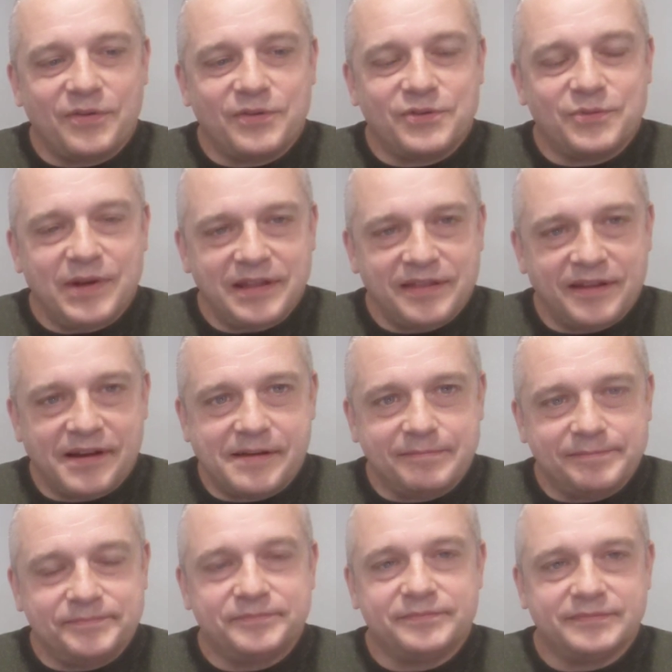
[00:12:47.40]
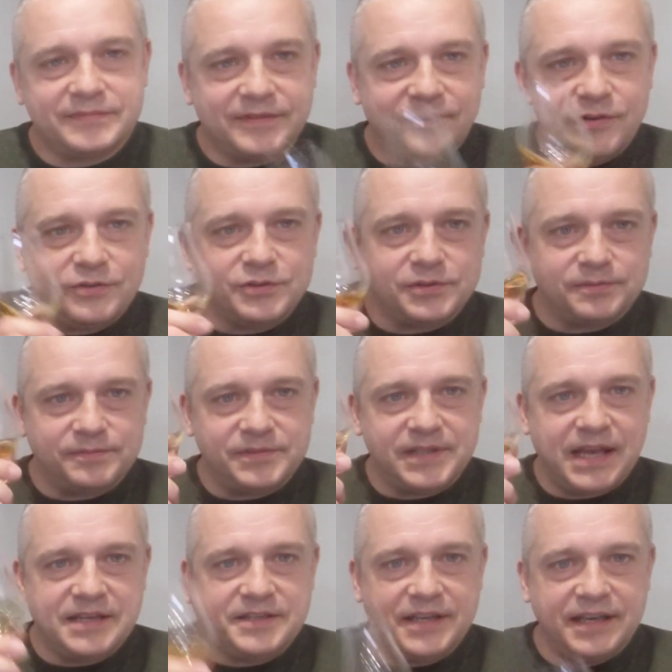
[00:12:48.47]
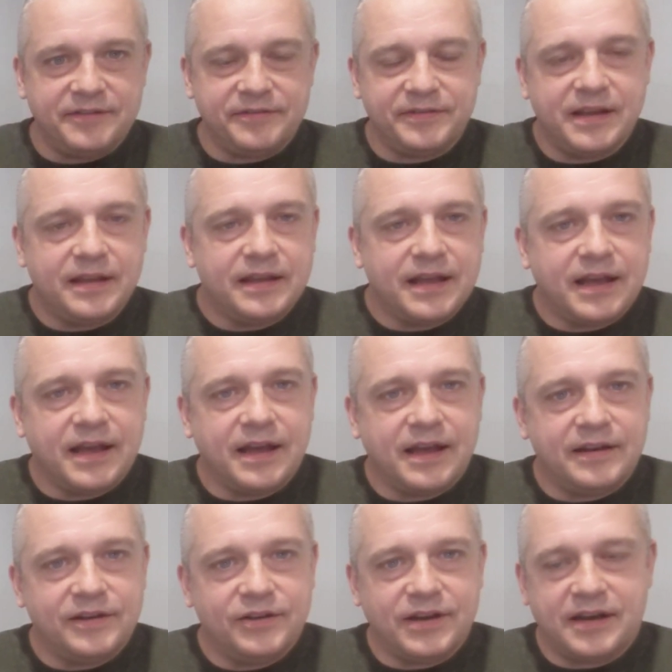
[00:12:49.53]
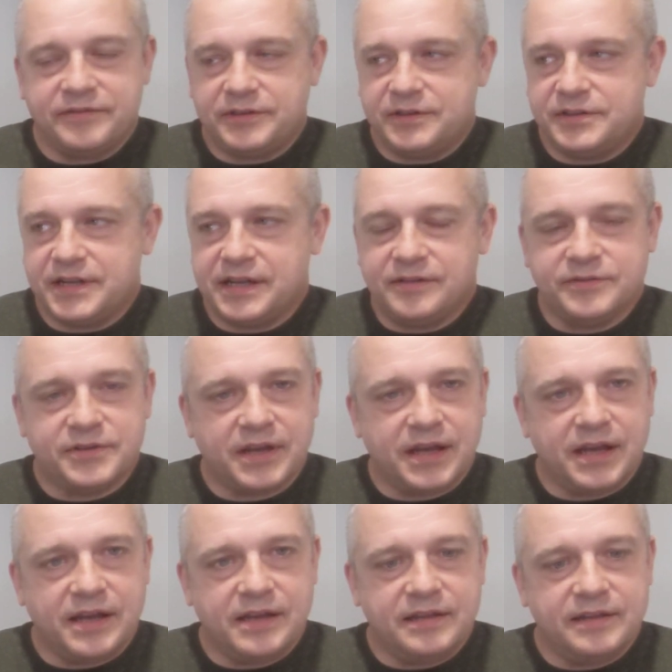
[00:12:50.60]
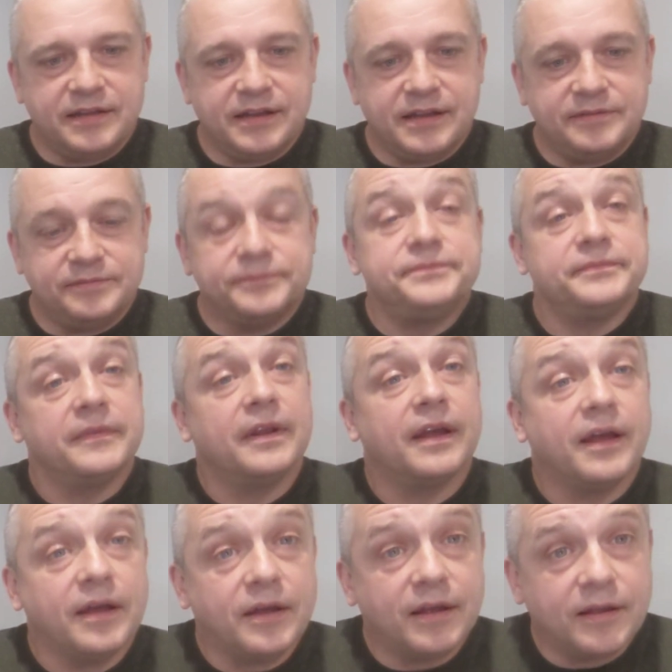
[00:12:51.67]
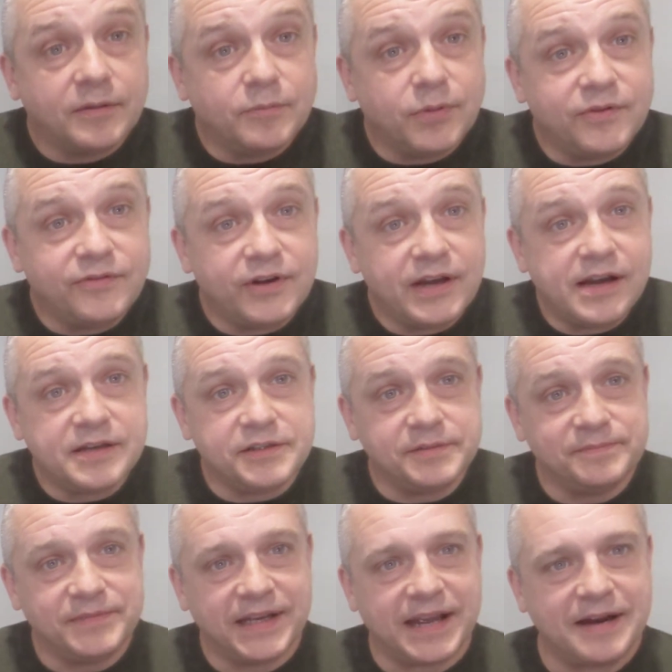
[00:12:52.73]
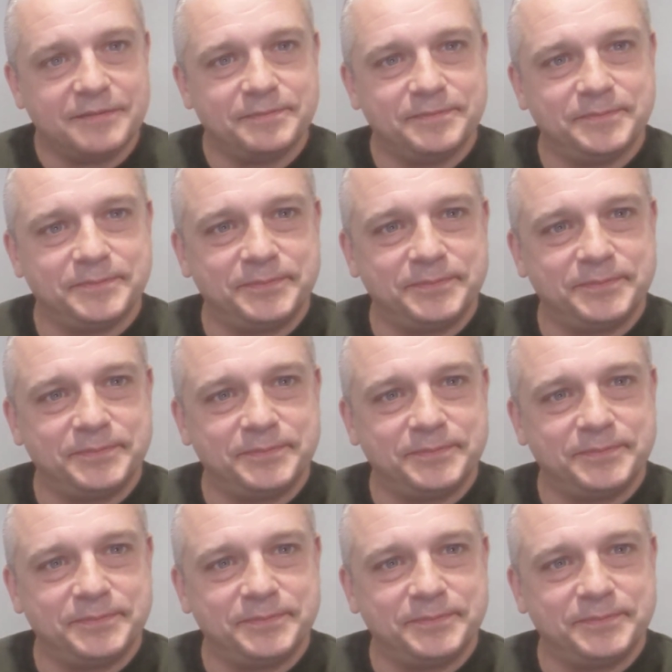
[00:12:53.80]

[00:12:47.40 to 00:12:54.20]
so with that, folks, stay safe, look after yourselves, and bon voyage. Take care.